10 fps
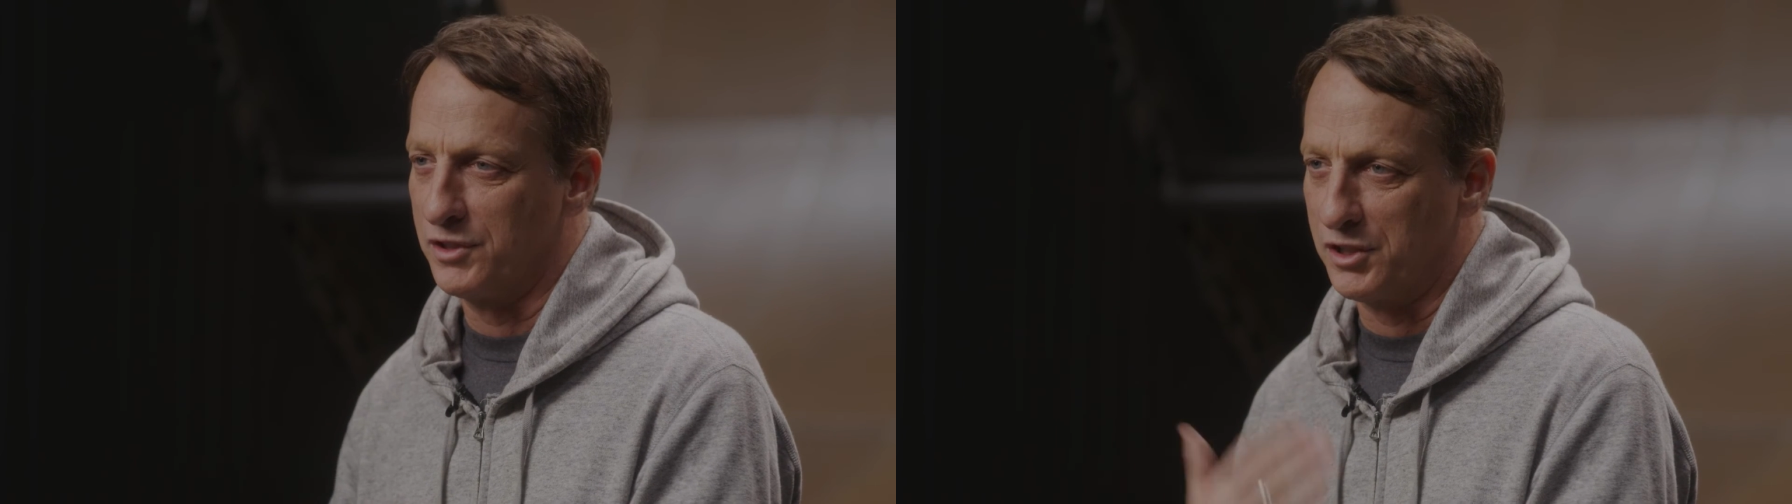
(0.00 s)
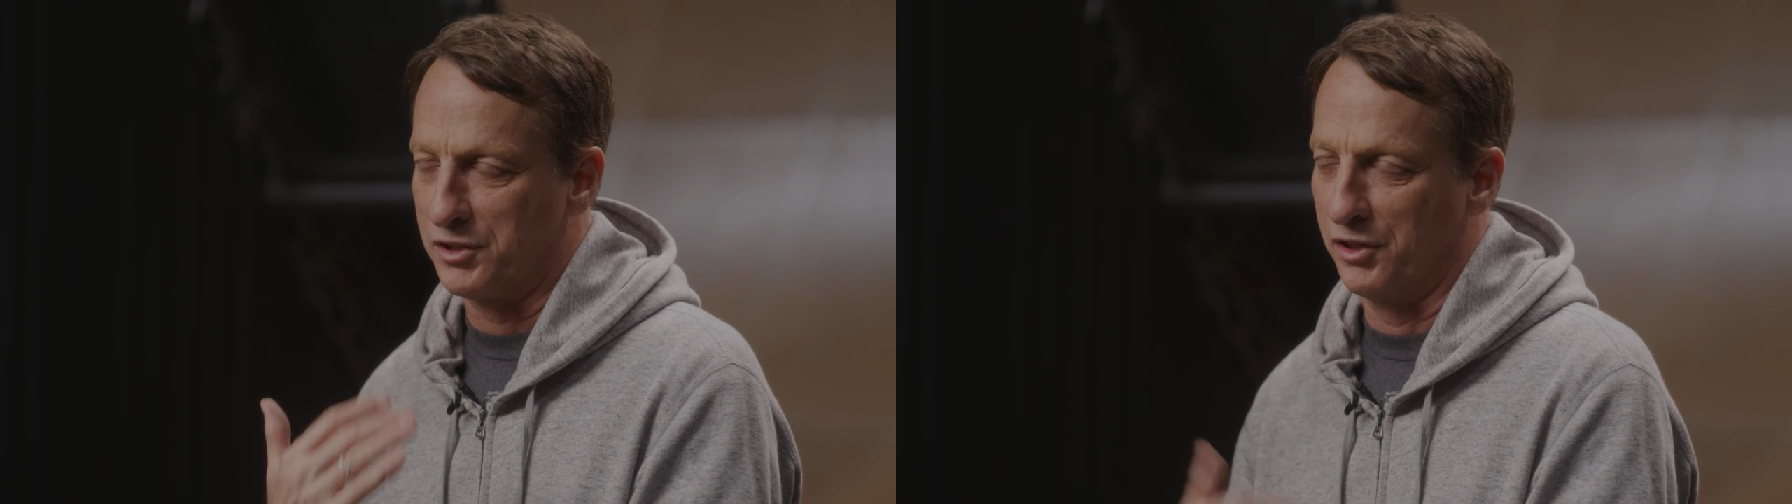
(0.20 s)

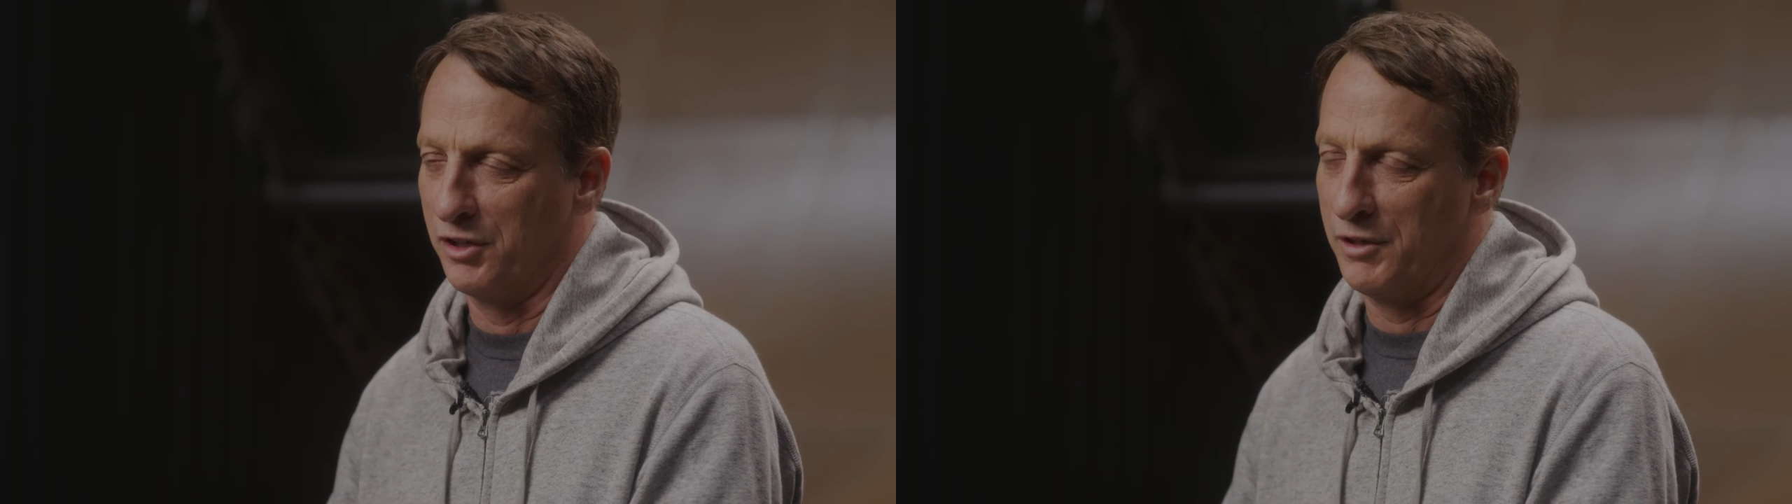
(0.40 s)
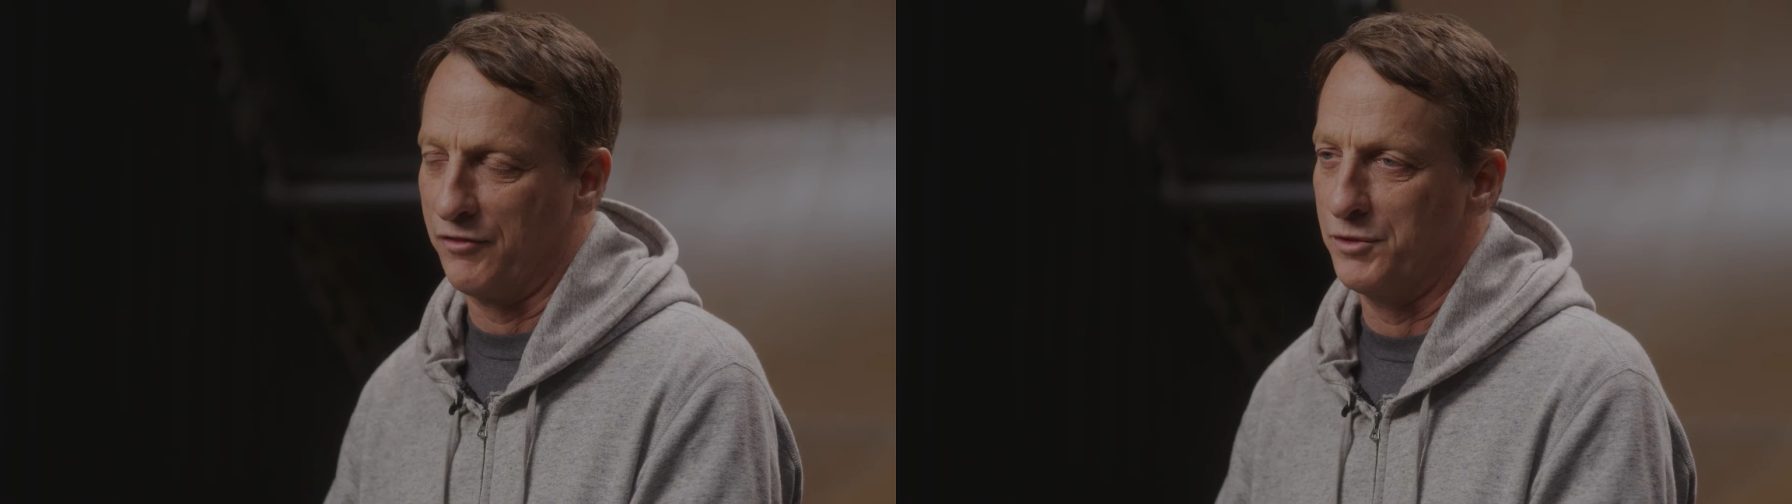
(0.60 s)
deterred
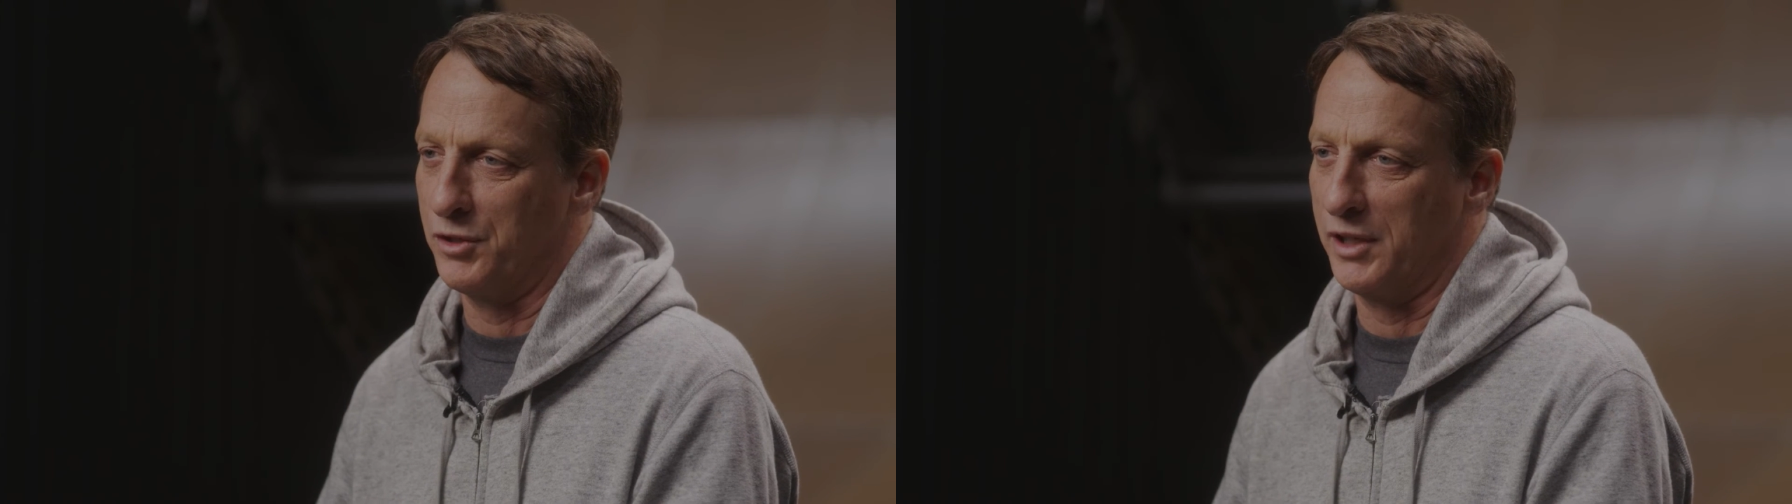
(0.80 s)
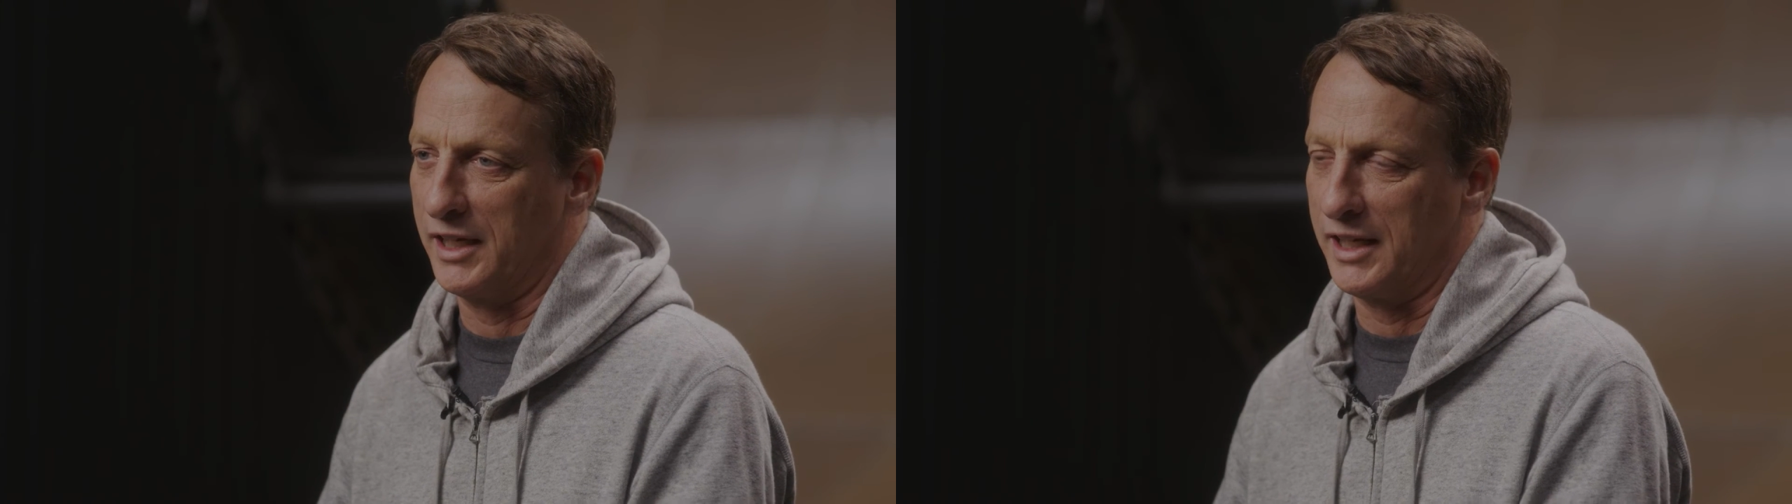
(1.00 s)
me from
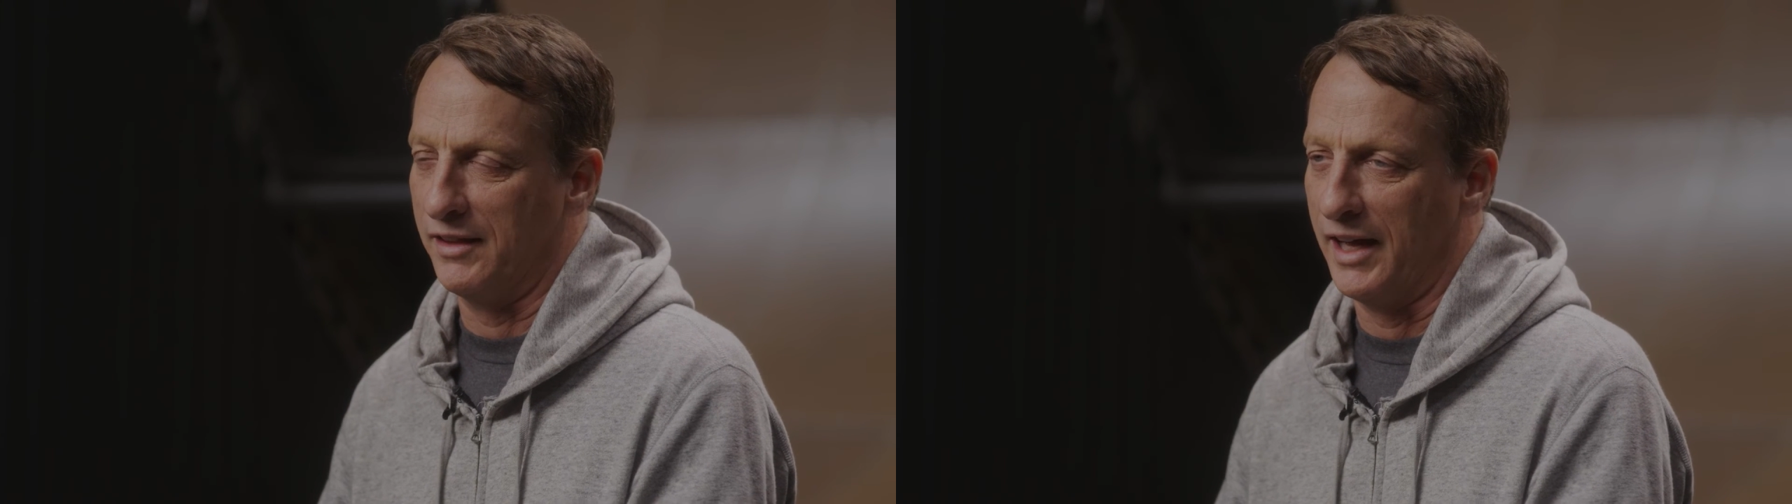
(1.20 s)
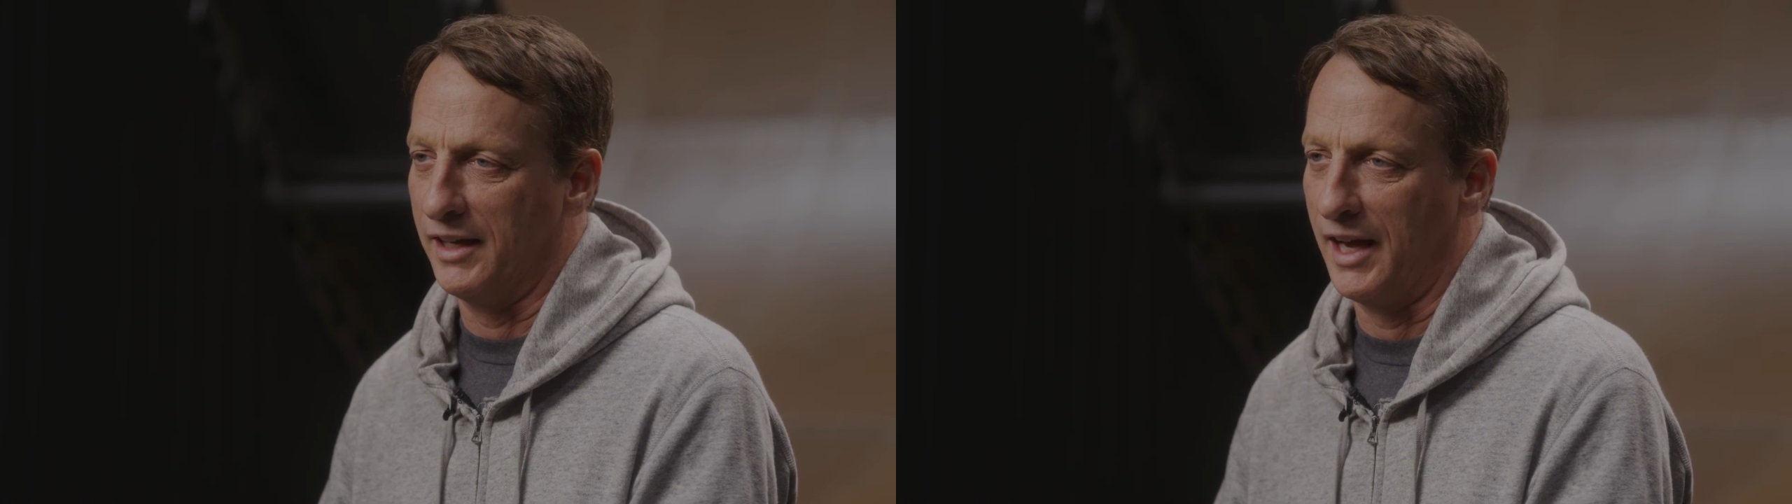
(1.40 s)
doing it again
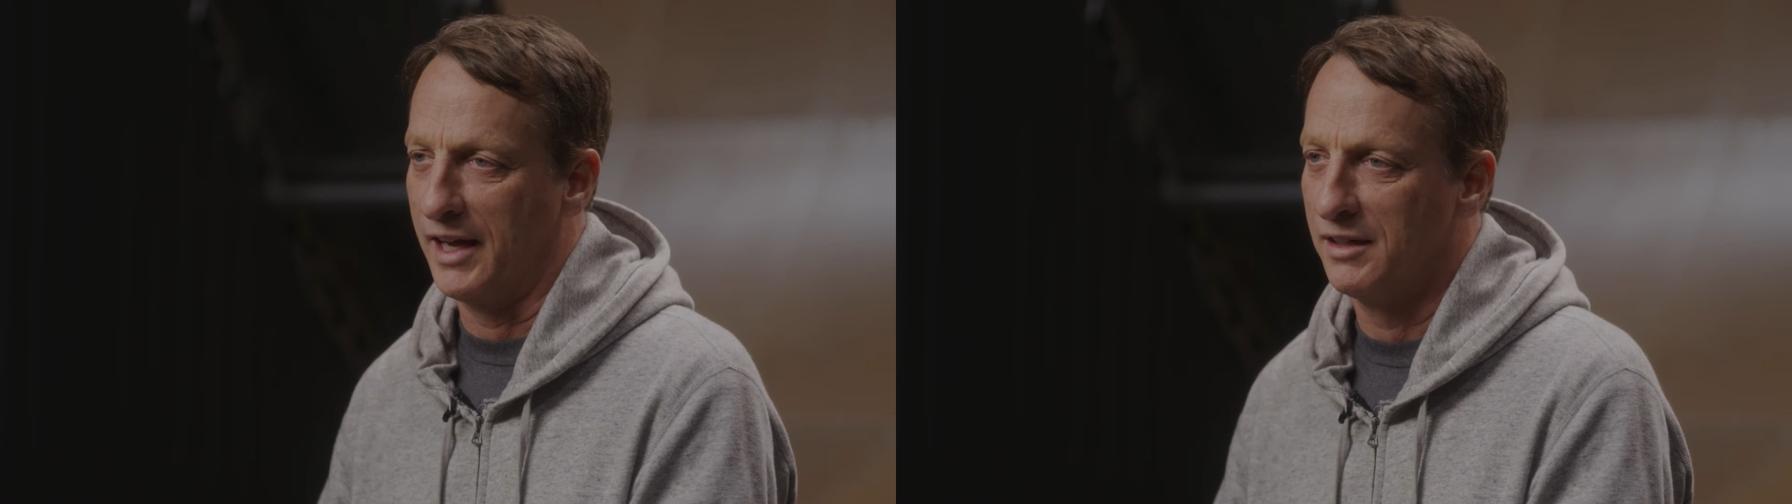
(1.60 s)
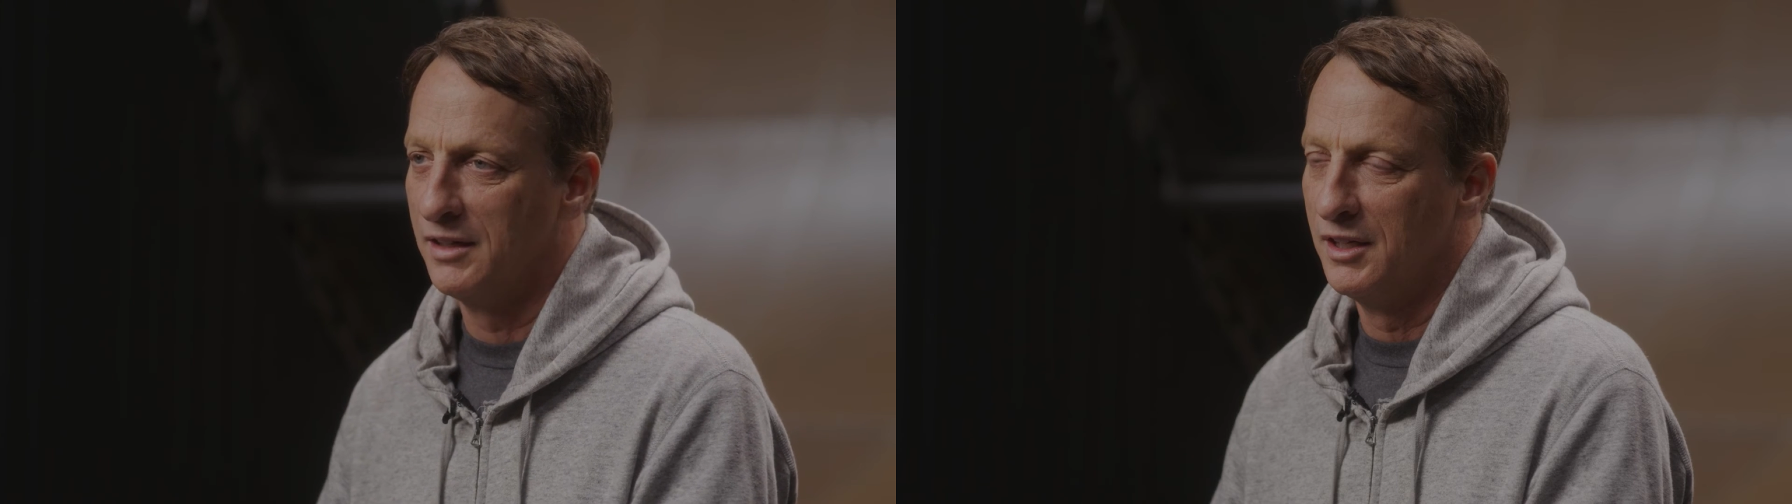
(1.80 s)
that night,